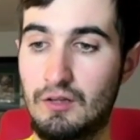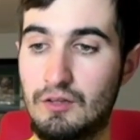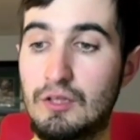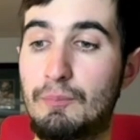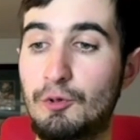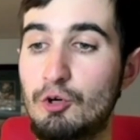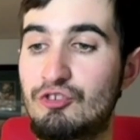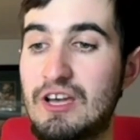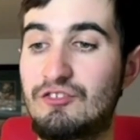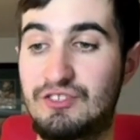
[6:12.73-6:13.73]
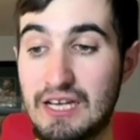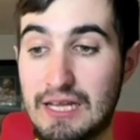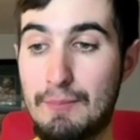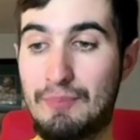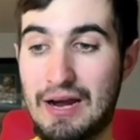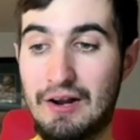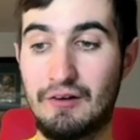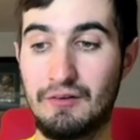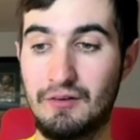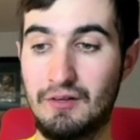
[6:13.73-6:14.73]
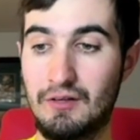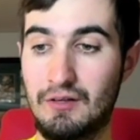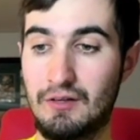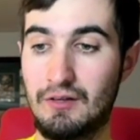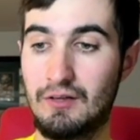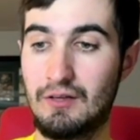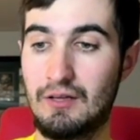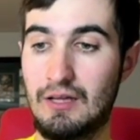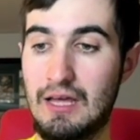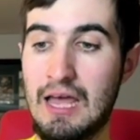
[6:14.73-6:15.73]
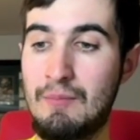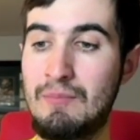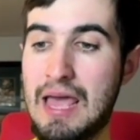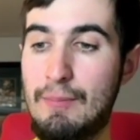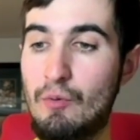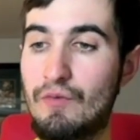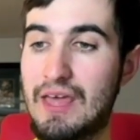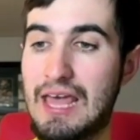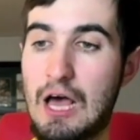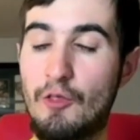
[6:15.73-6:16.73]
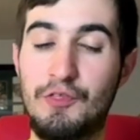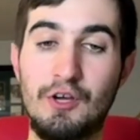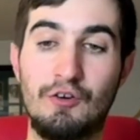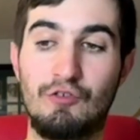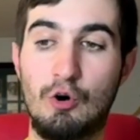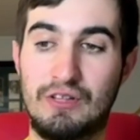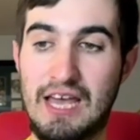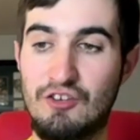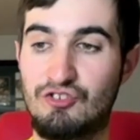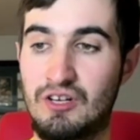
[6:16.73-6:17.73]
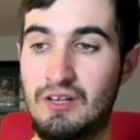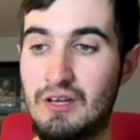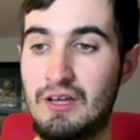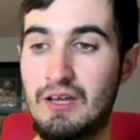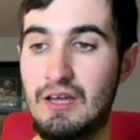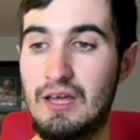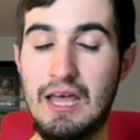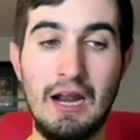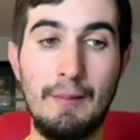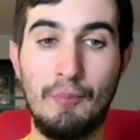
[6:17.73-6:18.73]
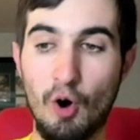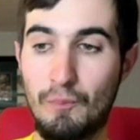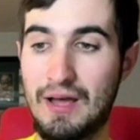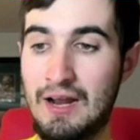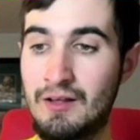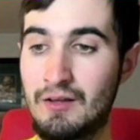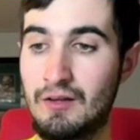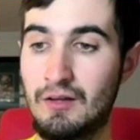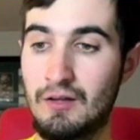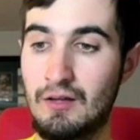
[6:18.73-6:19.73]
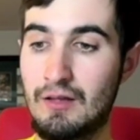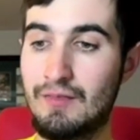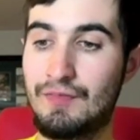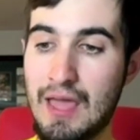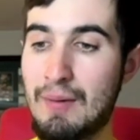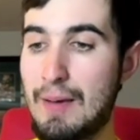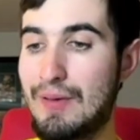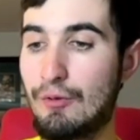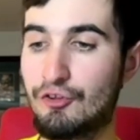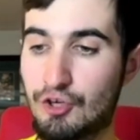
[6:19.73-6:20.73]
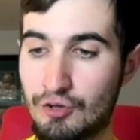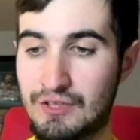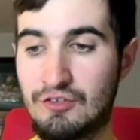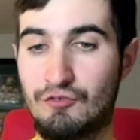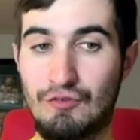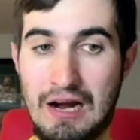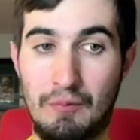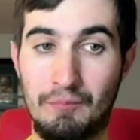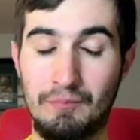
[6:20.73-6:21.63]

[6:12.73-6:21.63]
The Blue Jays did get better. And maybe with a healthier rotation and a bullpen, they might be able to turn things around.